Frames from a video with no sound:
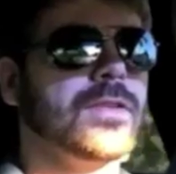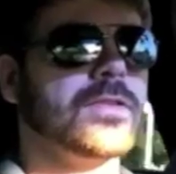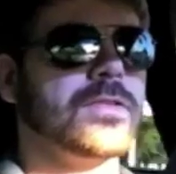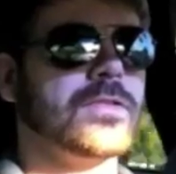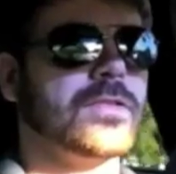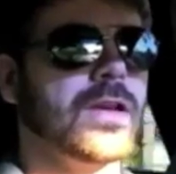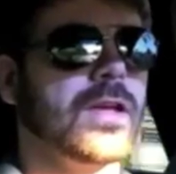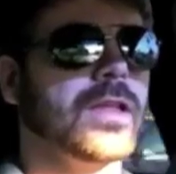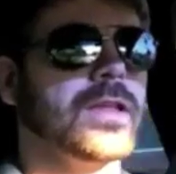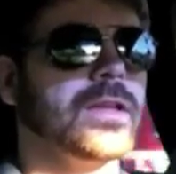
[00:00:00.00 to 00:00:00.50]
a
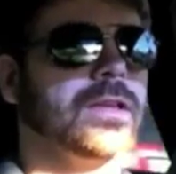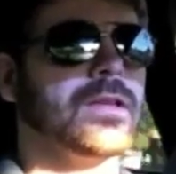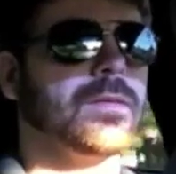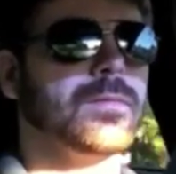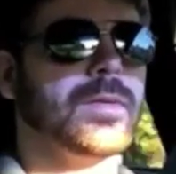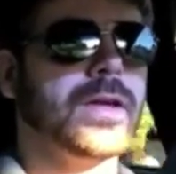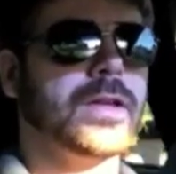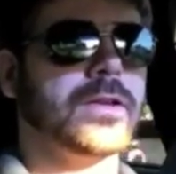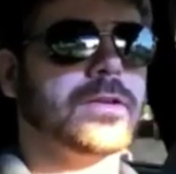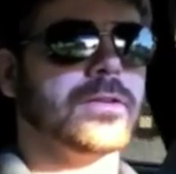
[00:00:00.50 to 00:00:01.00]
solid
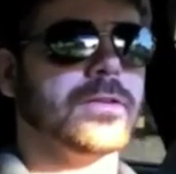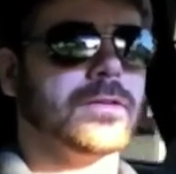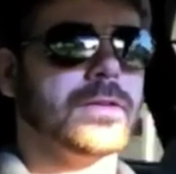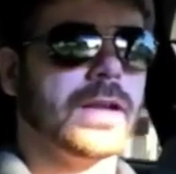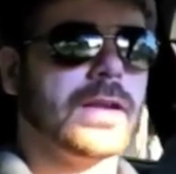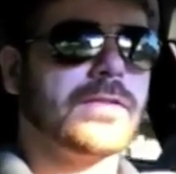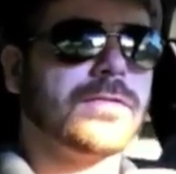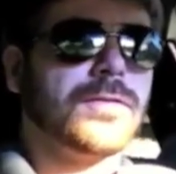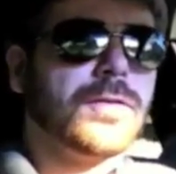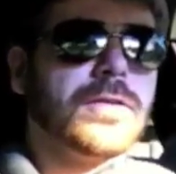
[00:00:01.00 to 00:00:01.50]
competitor
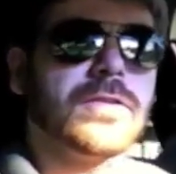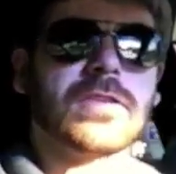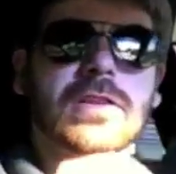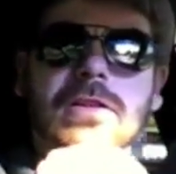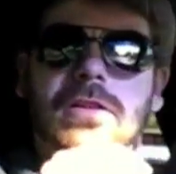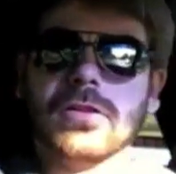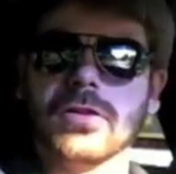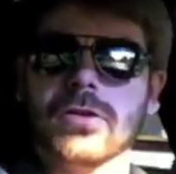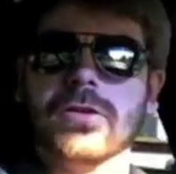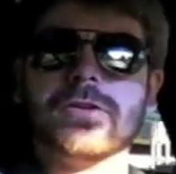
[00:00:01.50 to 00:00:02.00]
as far as a
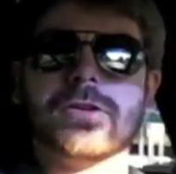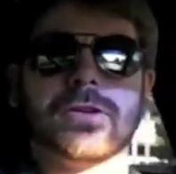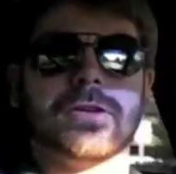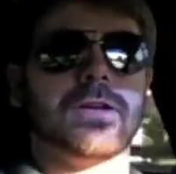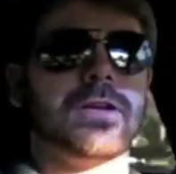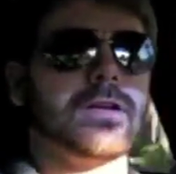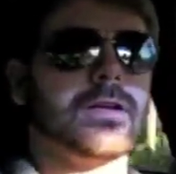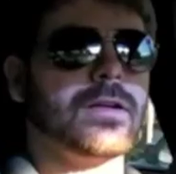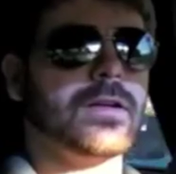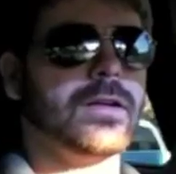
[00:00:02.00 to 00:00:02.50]

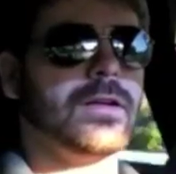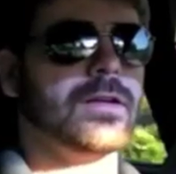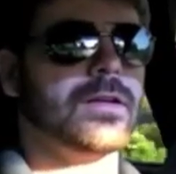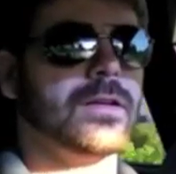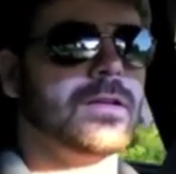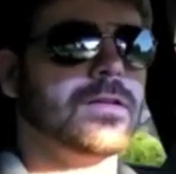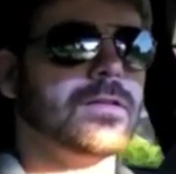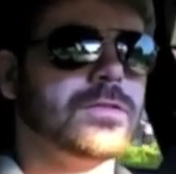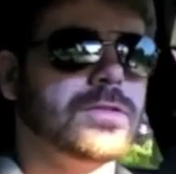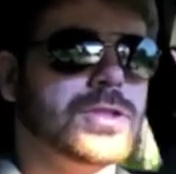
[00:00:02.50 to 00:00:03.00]
looker
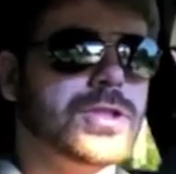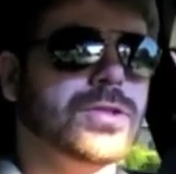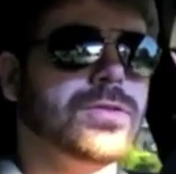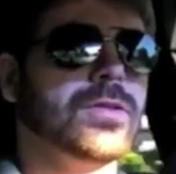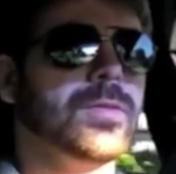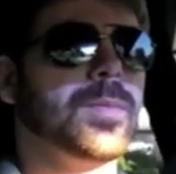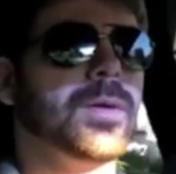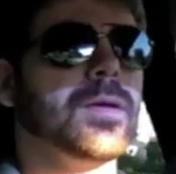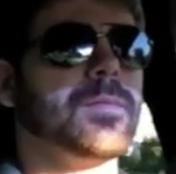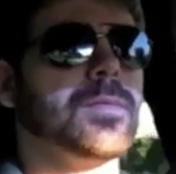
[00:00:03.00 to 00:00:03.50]
to
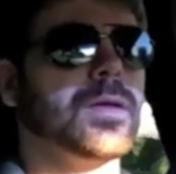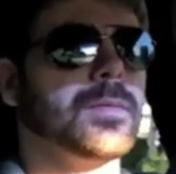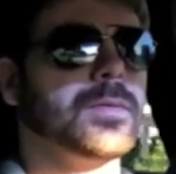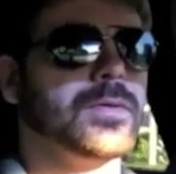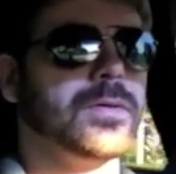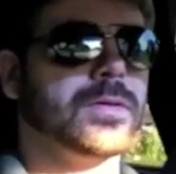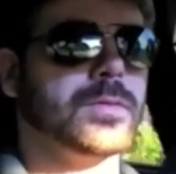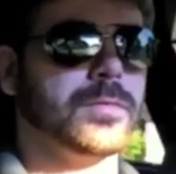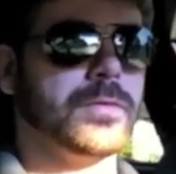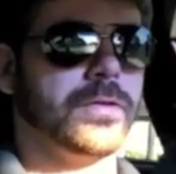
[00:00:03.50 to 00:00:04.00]
the
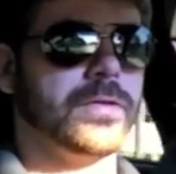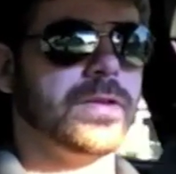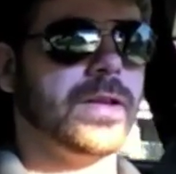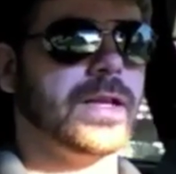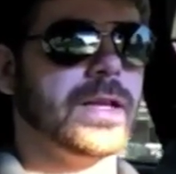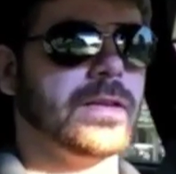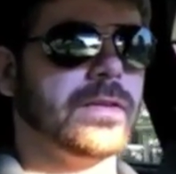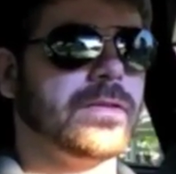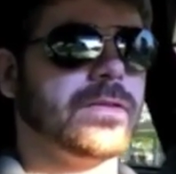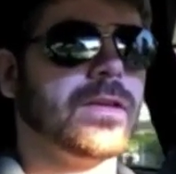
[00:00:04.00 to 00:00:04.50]
BMW and
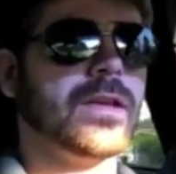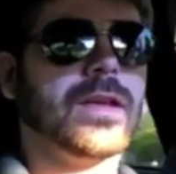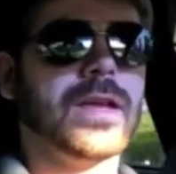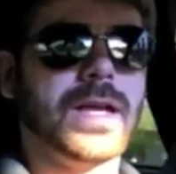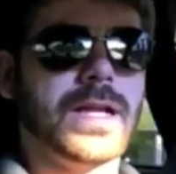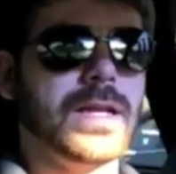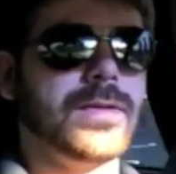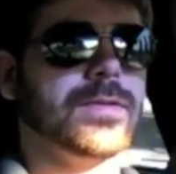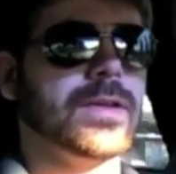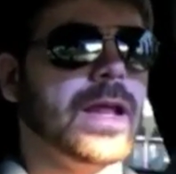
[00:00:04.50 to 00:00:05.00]
Mercedes
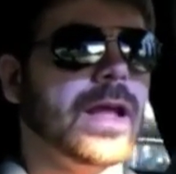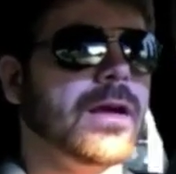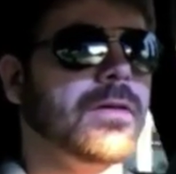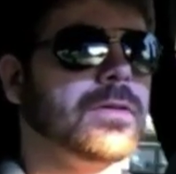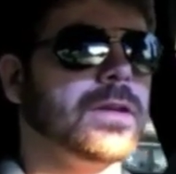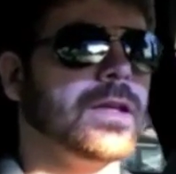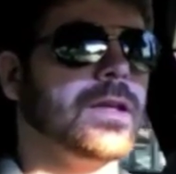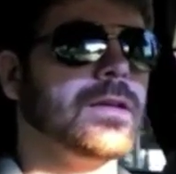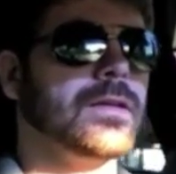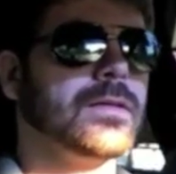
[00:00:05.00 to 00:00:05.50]
and even
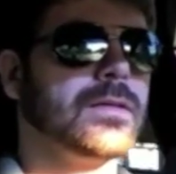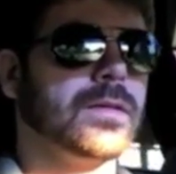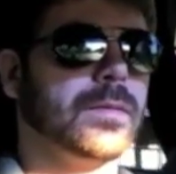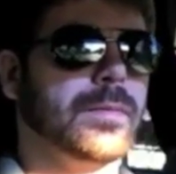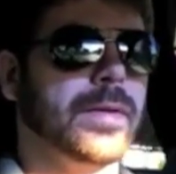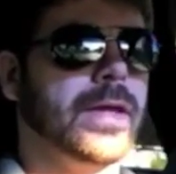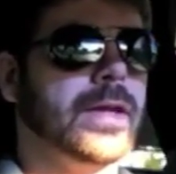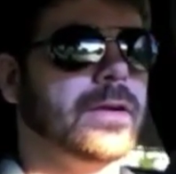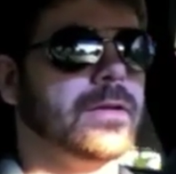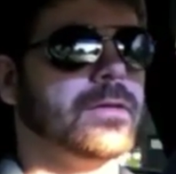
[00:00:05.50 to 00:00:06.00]
Audi
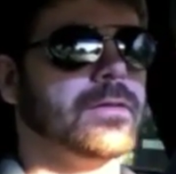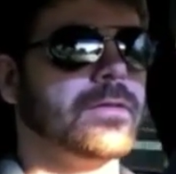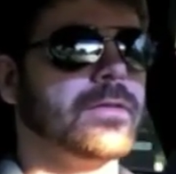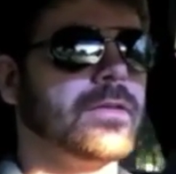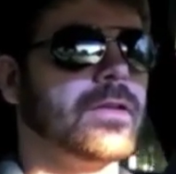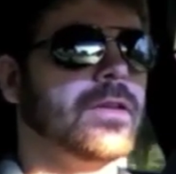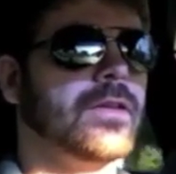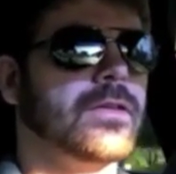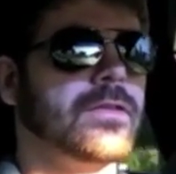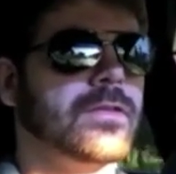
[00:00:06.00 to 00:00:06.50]
competitors.